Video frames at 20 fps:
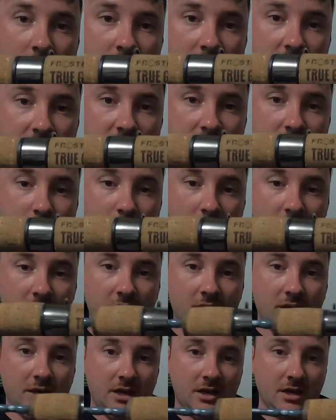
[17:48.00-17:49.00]
This is
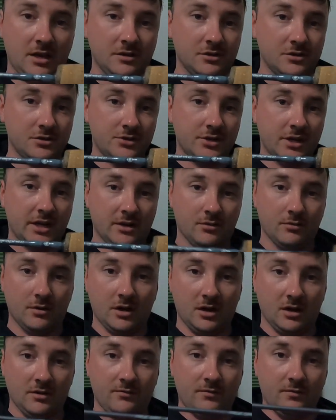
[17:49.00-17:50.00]
my jigging
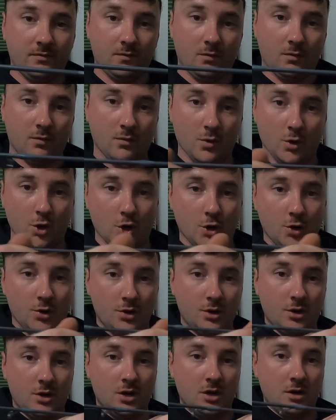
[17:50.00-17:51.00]
rod for
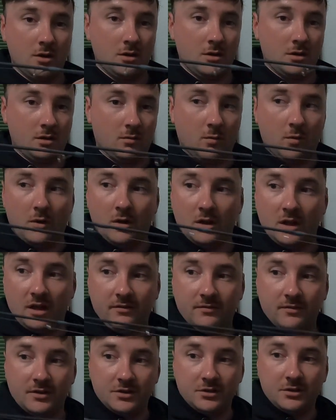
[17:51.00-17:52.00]

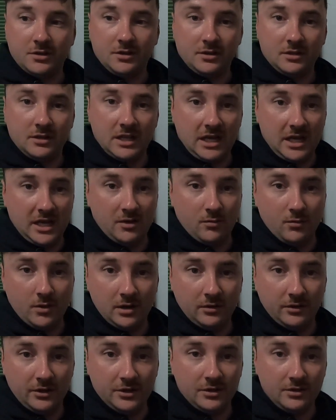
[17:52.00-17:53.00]
walleye fishing that I
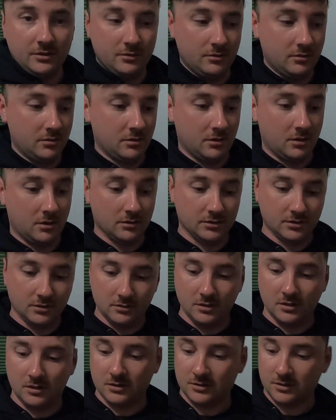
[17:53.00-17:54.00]
rarely do,
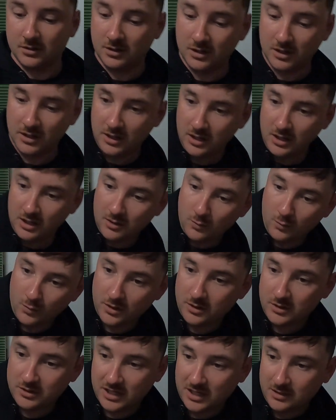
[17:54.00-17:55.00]
also during
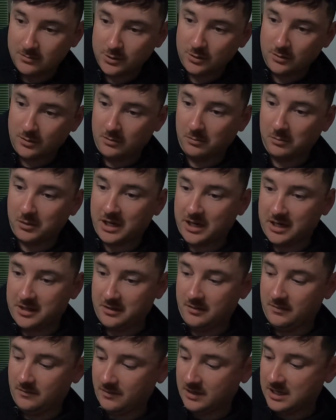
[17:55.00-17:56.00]
winter time, so I'm
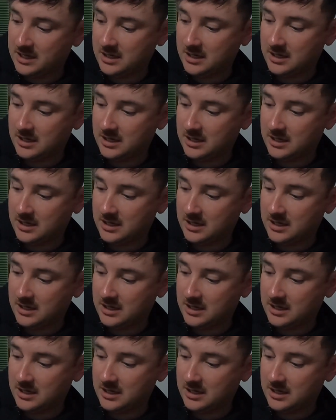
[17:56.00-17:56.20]
kind of